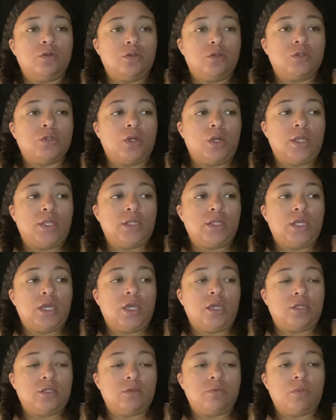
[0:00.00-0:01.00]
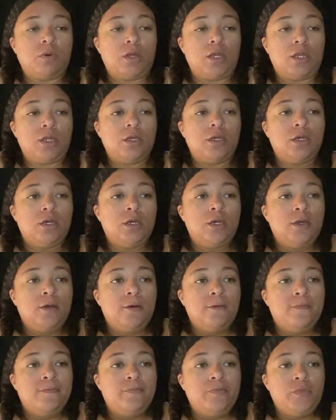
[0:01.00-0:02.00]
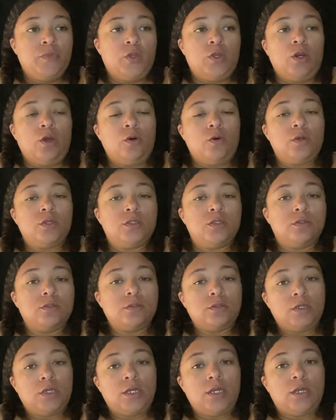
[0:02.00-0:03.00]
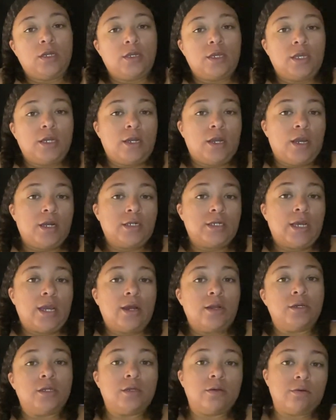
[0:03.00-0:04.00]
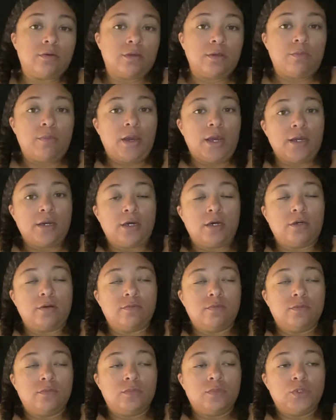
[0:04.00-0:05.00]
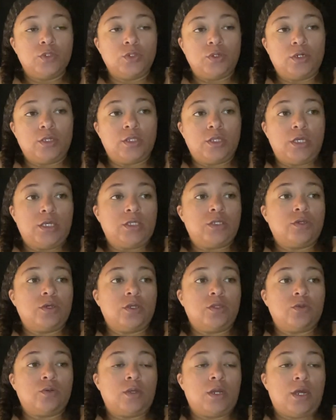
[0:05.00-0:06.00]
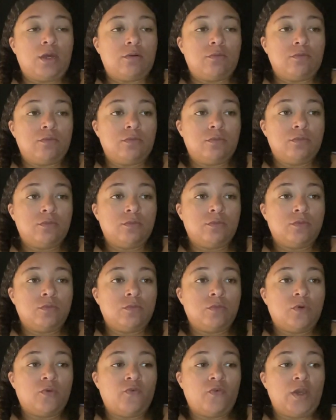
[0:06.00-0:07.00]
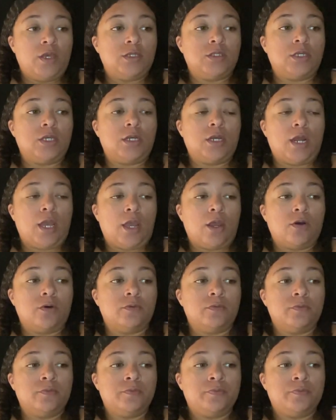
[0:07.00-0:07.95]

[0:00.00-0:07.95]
certain things but you know it, you get knocked down you get back up sort of thing so that's what i'm facing now